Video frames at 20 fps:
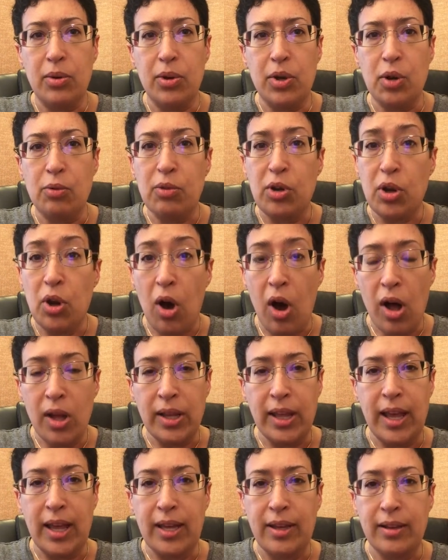
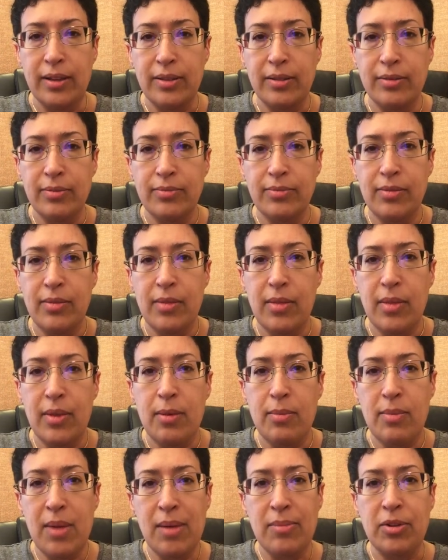recalling
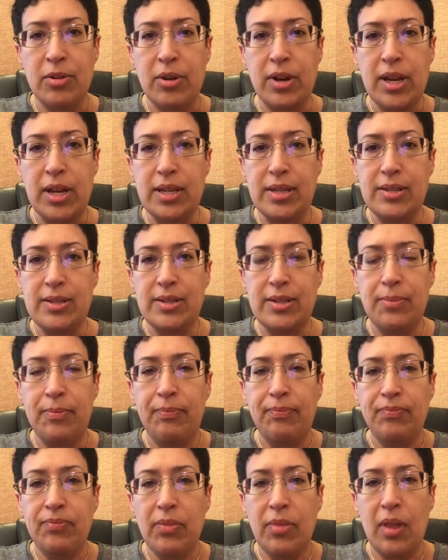memories,
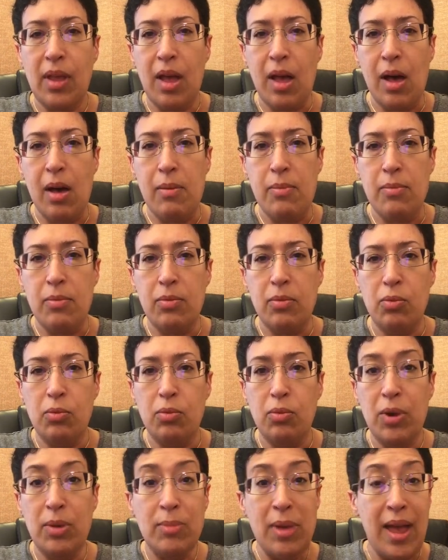
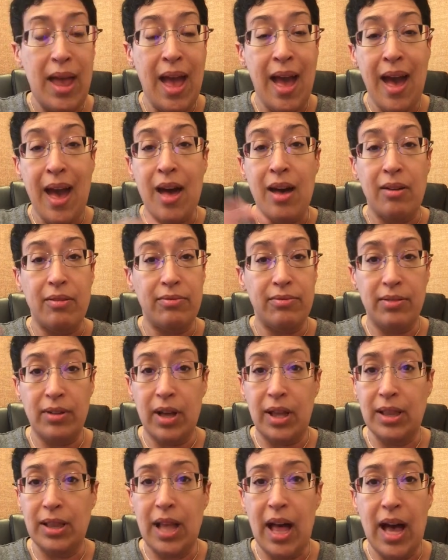we may have
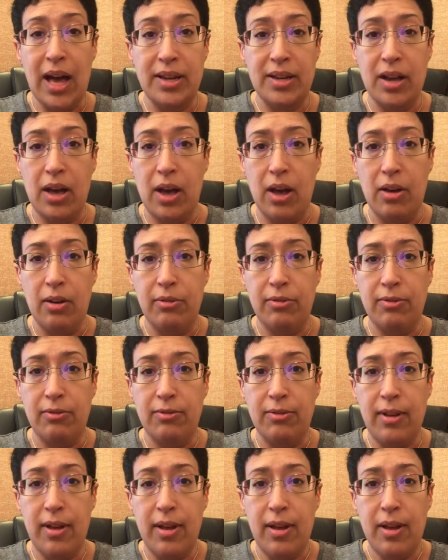a lot
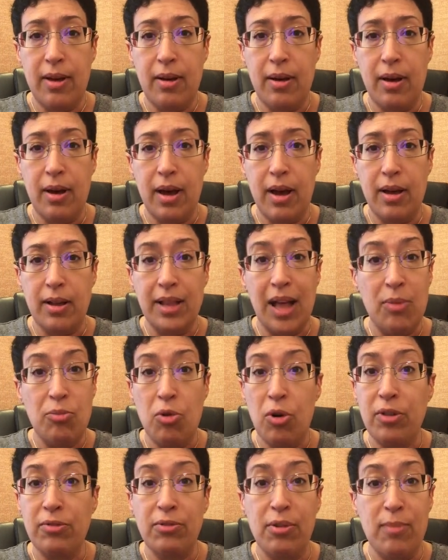
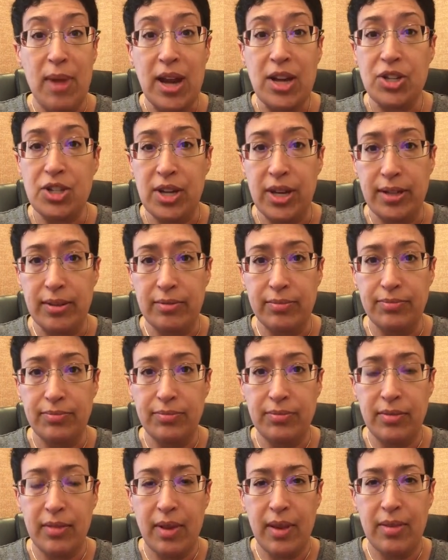more information
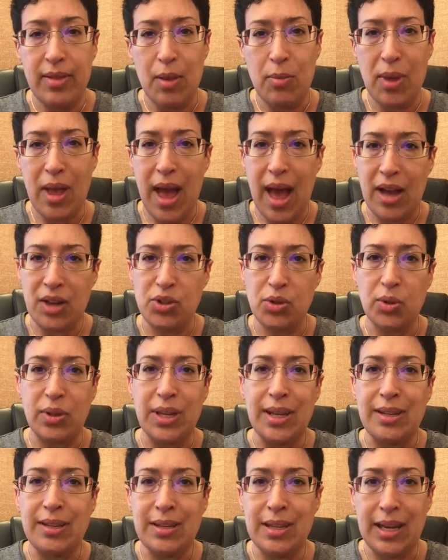than we
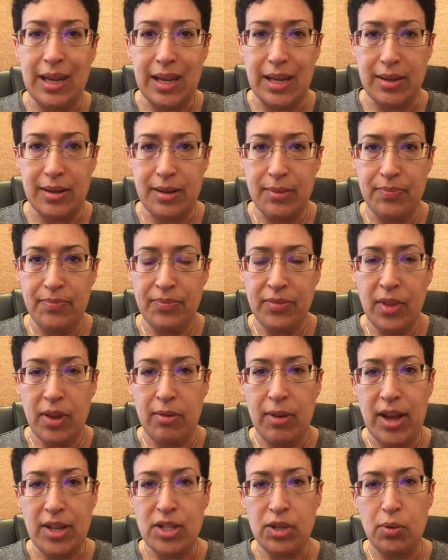actually need,
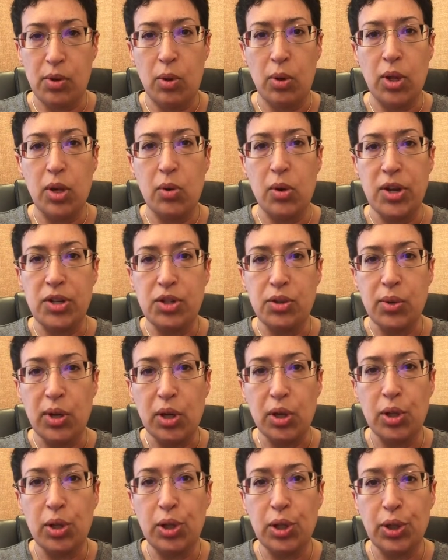right? So we're only going to
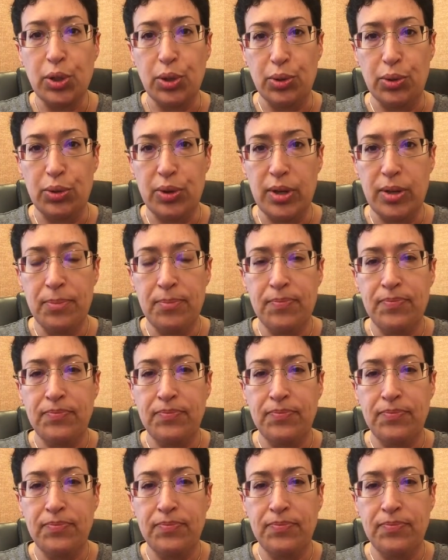include,